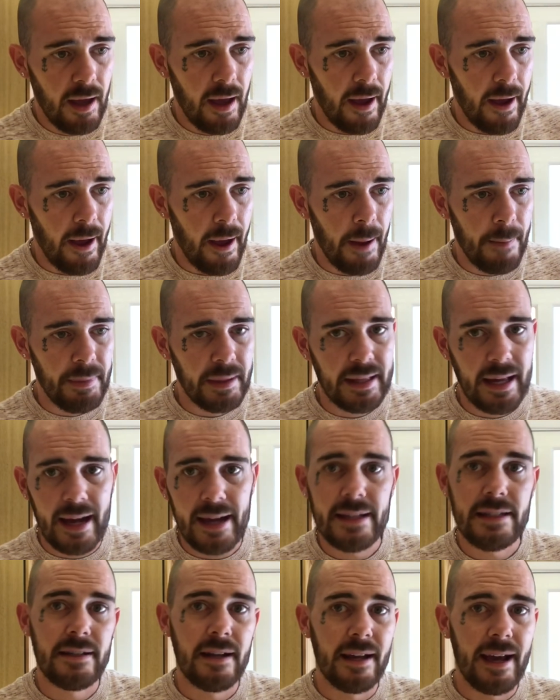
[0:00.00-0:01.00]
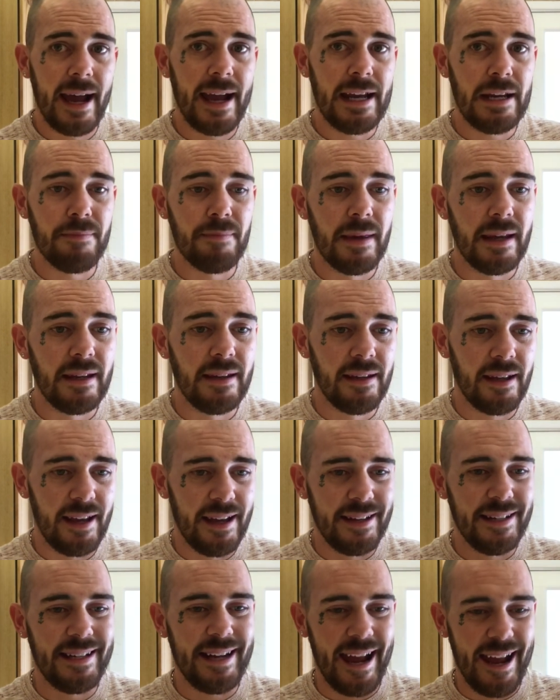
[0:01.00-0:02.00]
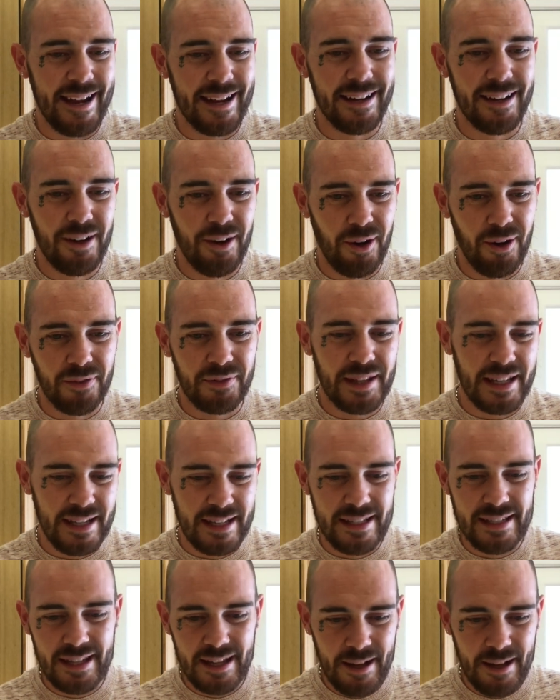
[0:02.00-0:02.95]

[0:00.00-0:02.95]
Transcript: But that is going to aid me in getting a lot of these